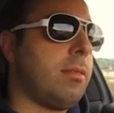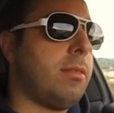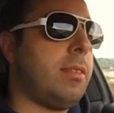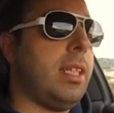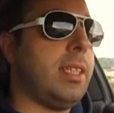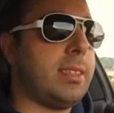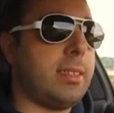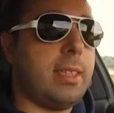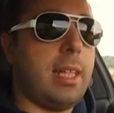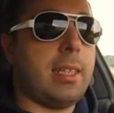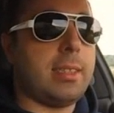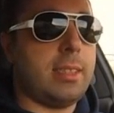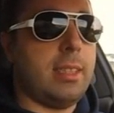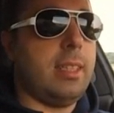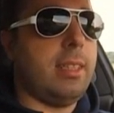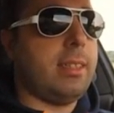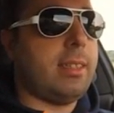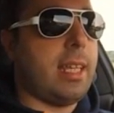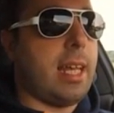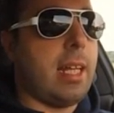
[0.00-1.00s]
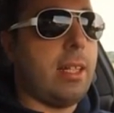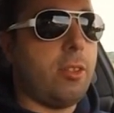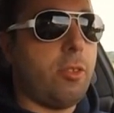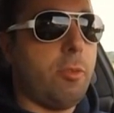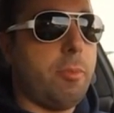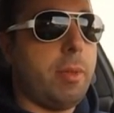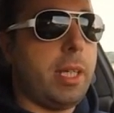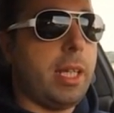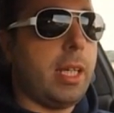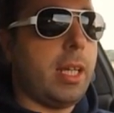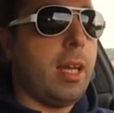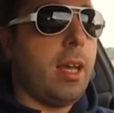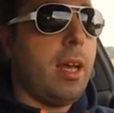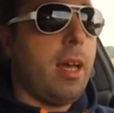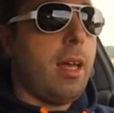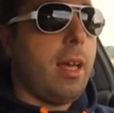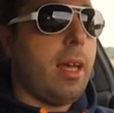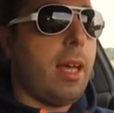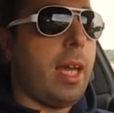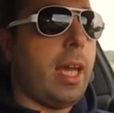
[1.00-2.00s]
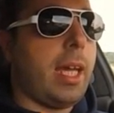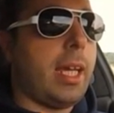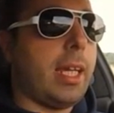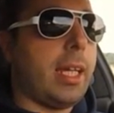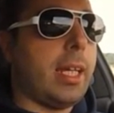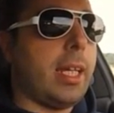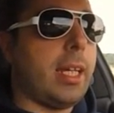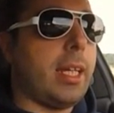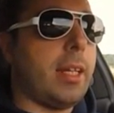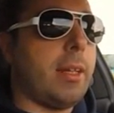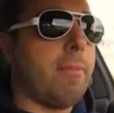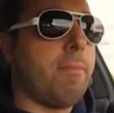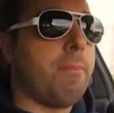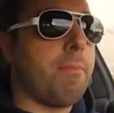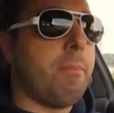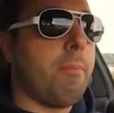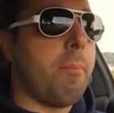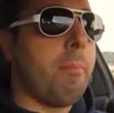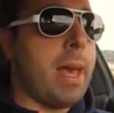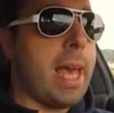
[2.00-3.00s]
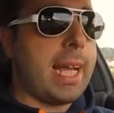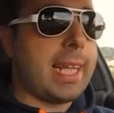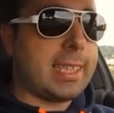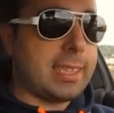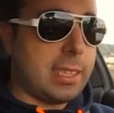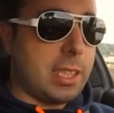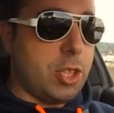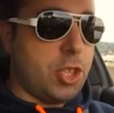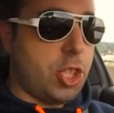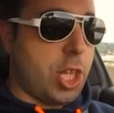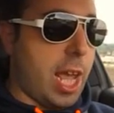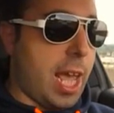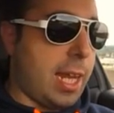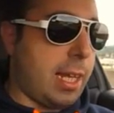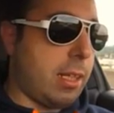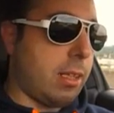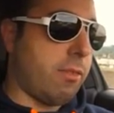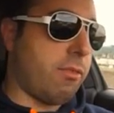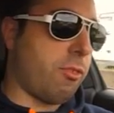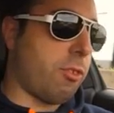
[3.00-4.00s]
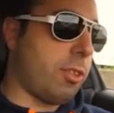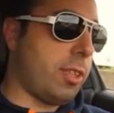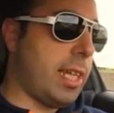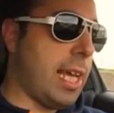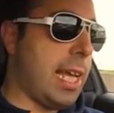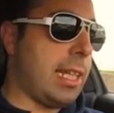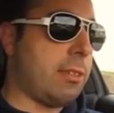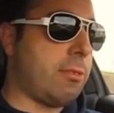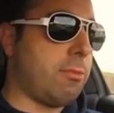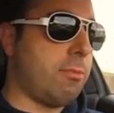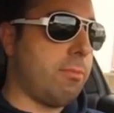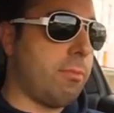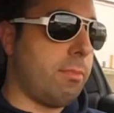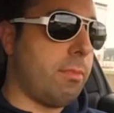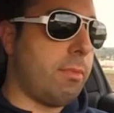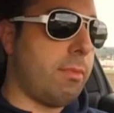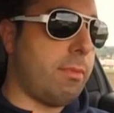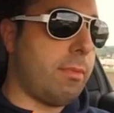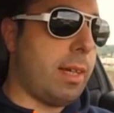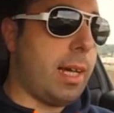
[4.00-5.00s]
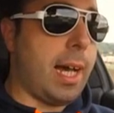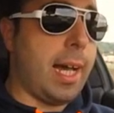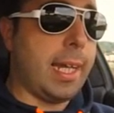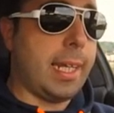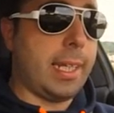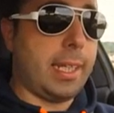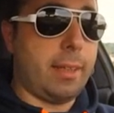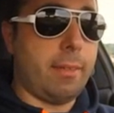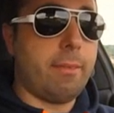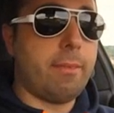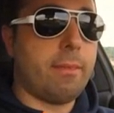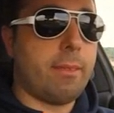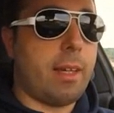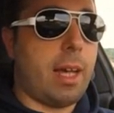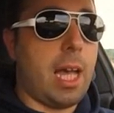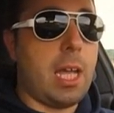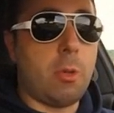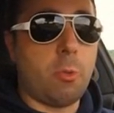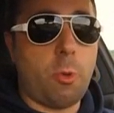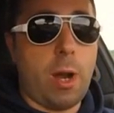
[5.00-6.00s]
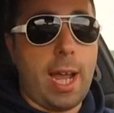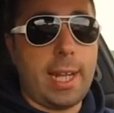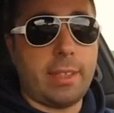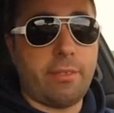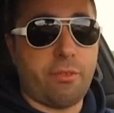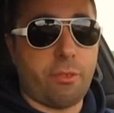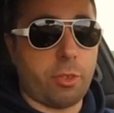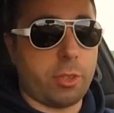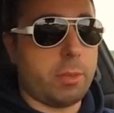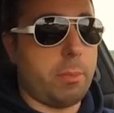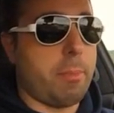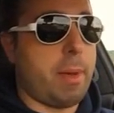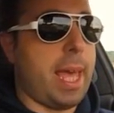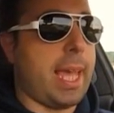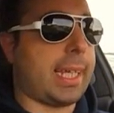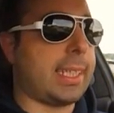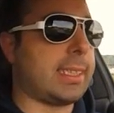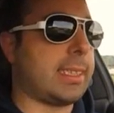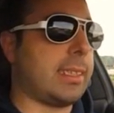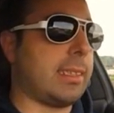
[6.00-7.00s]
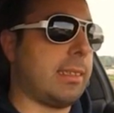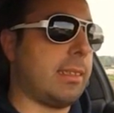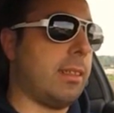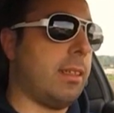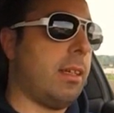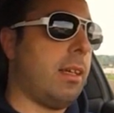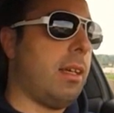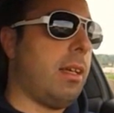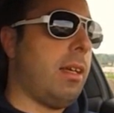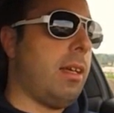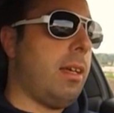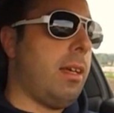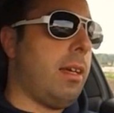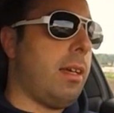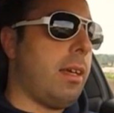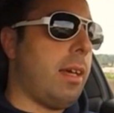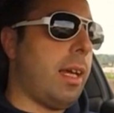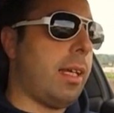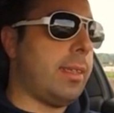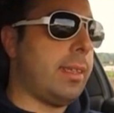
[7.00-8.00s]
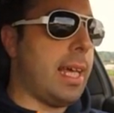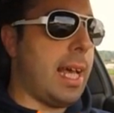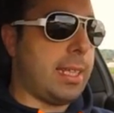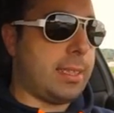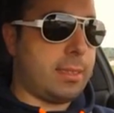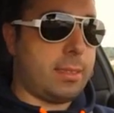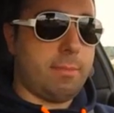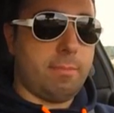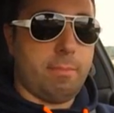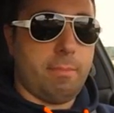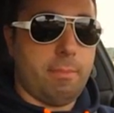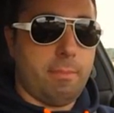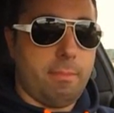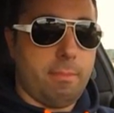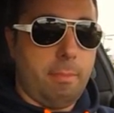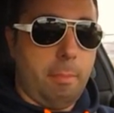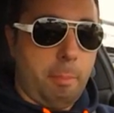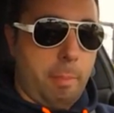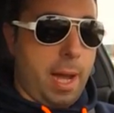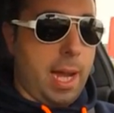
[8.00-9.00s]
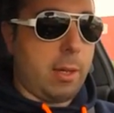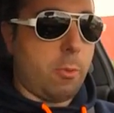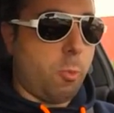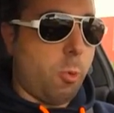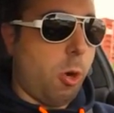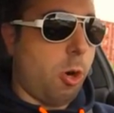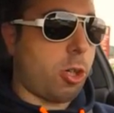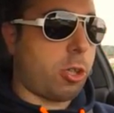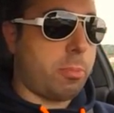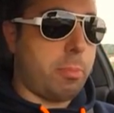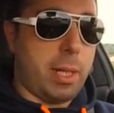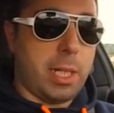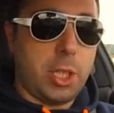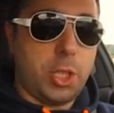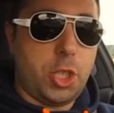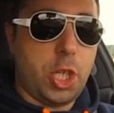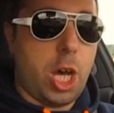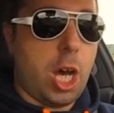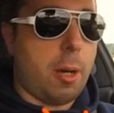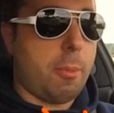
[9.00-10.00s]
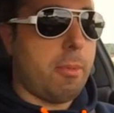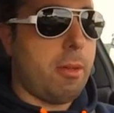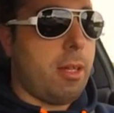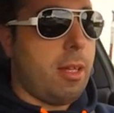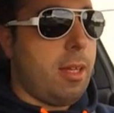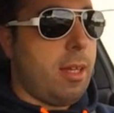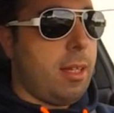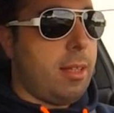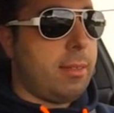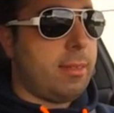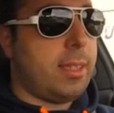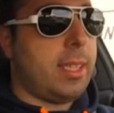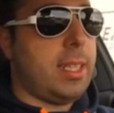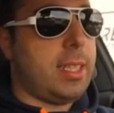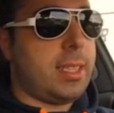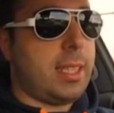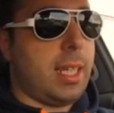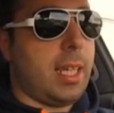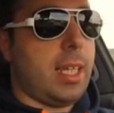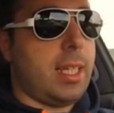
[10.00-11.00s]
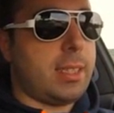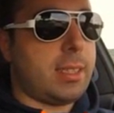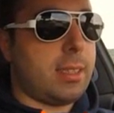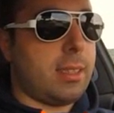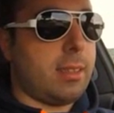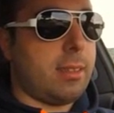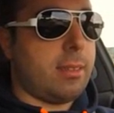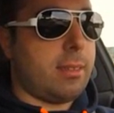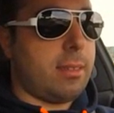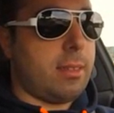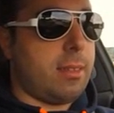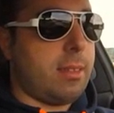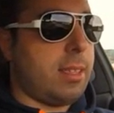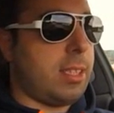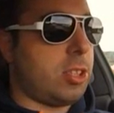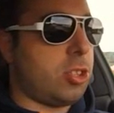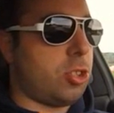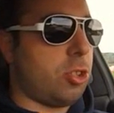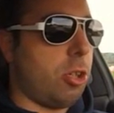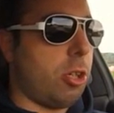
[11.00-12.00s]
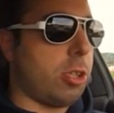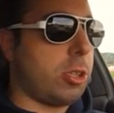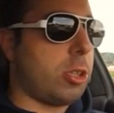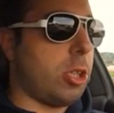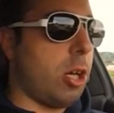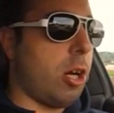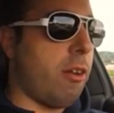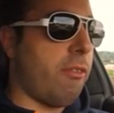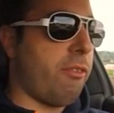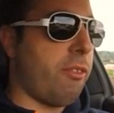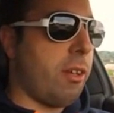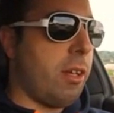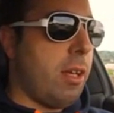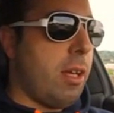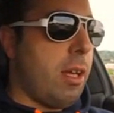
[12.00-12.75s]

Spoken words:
this doesn't intend to be a magazine channel. For that I write for the magazine, and that's my work, my job. This is the sort of